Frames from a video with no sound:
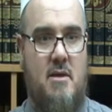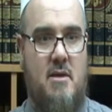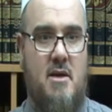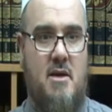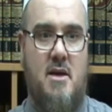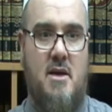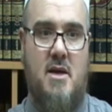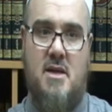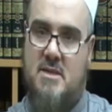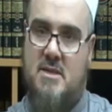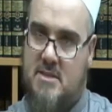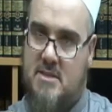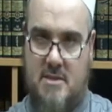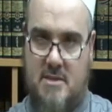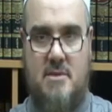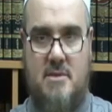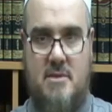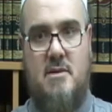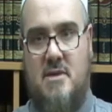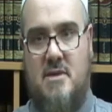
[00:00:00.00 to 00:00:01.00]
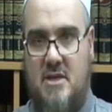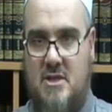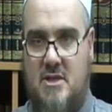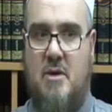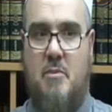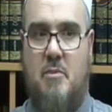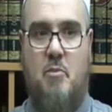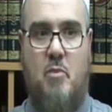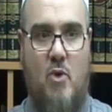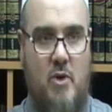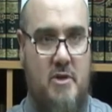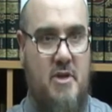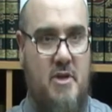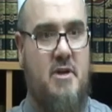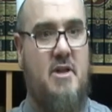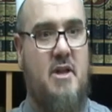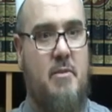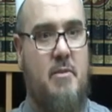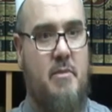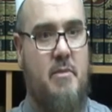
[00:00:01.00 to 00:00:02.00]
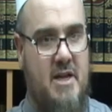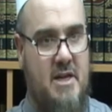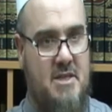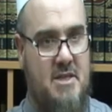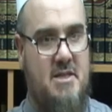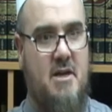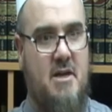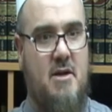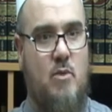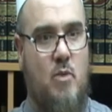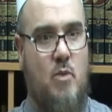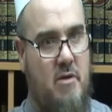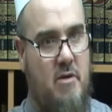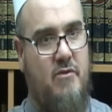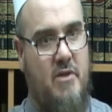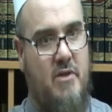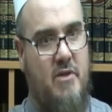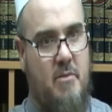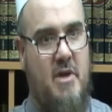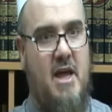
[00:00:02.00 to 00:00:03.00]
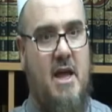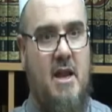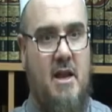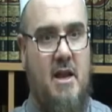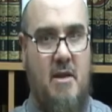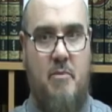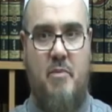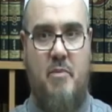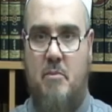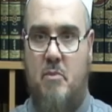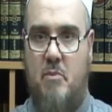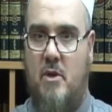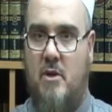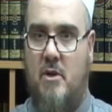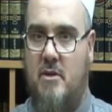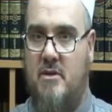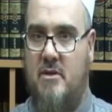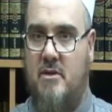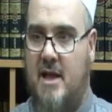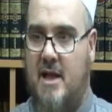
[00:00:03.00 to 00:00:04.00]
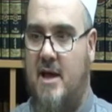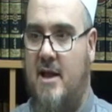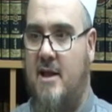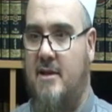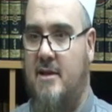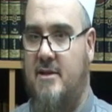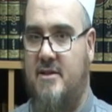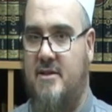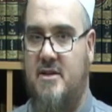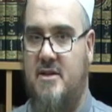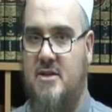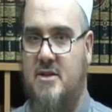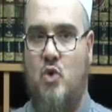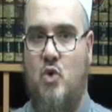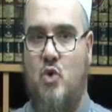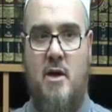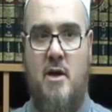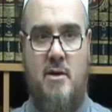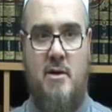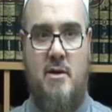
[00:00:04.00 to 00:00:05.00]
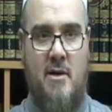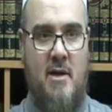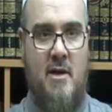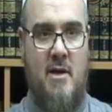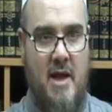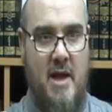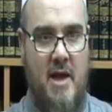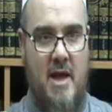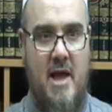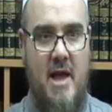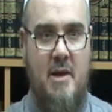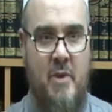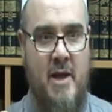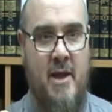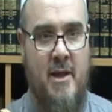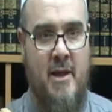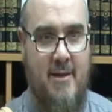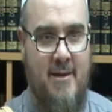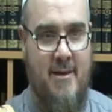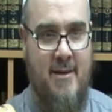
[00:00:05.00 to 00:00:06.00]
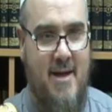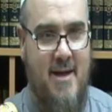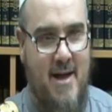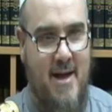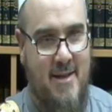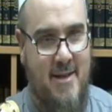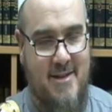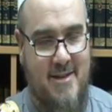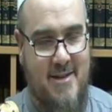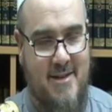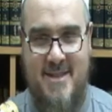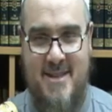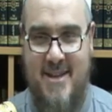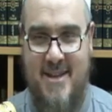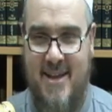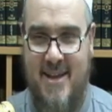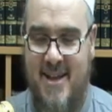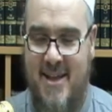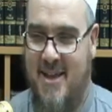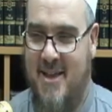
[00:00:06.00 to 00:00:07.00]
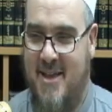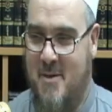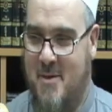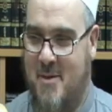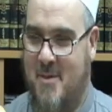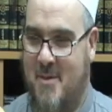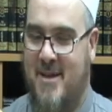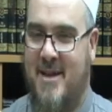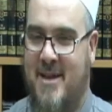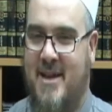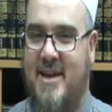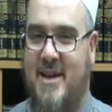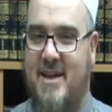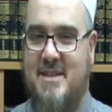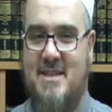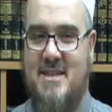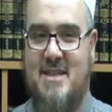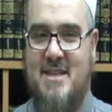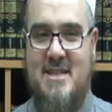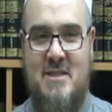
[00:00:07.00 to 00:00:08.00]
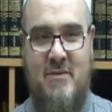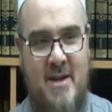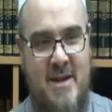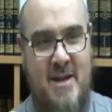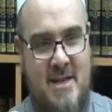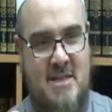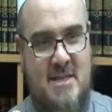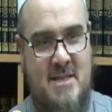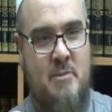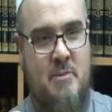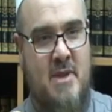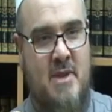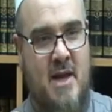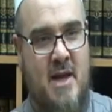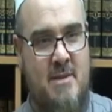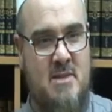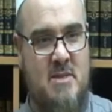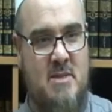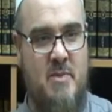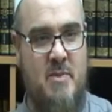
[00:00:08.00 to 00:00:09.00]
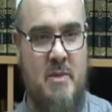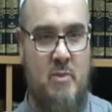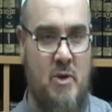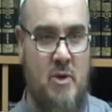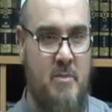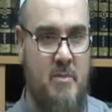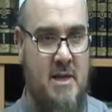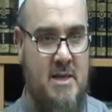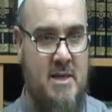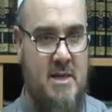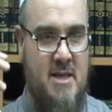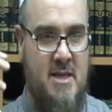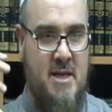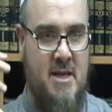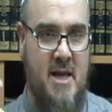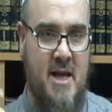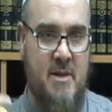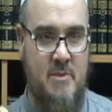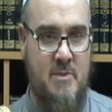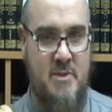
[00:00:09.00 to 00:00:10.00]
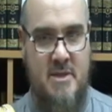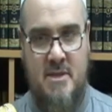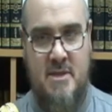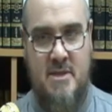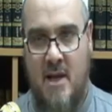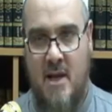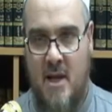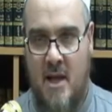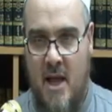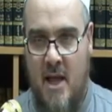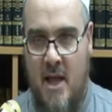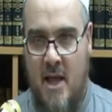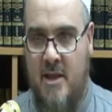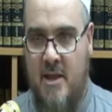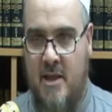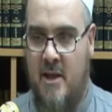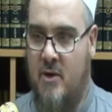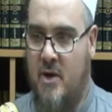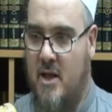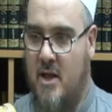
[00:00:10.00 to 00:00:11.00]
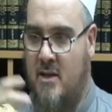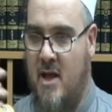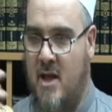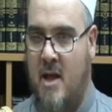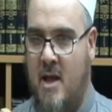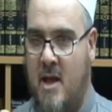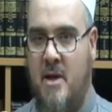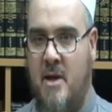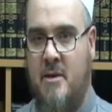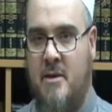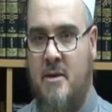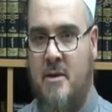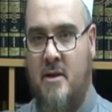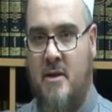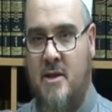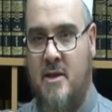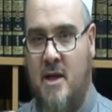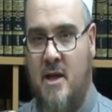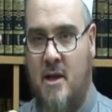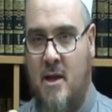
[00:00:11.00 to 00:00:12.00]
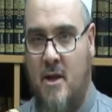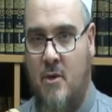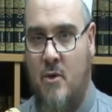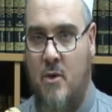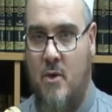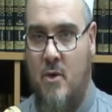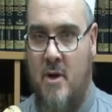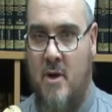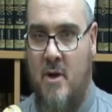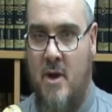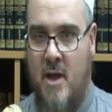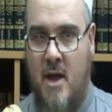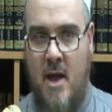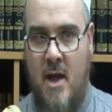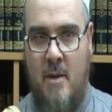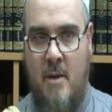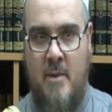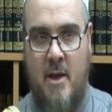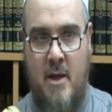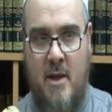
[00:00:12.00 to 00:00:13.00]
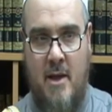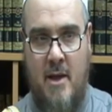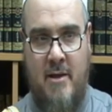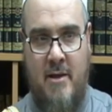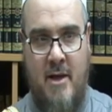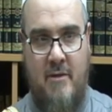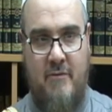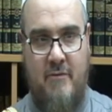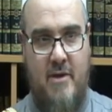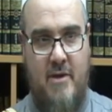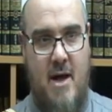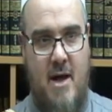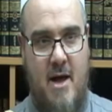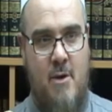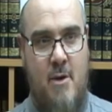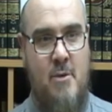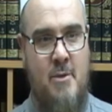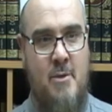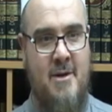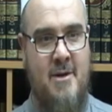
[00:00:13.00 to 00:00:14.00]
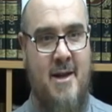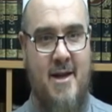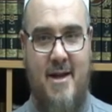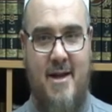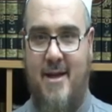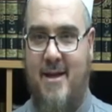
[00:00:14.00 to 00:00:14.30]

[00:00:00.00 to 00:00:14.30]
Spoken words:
He is the supporter, the minister, one of the main people, the characters who were helping others. It's funny sometimes people mix the names and then you get Haman radiyallahu, Fir'aun.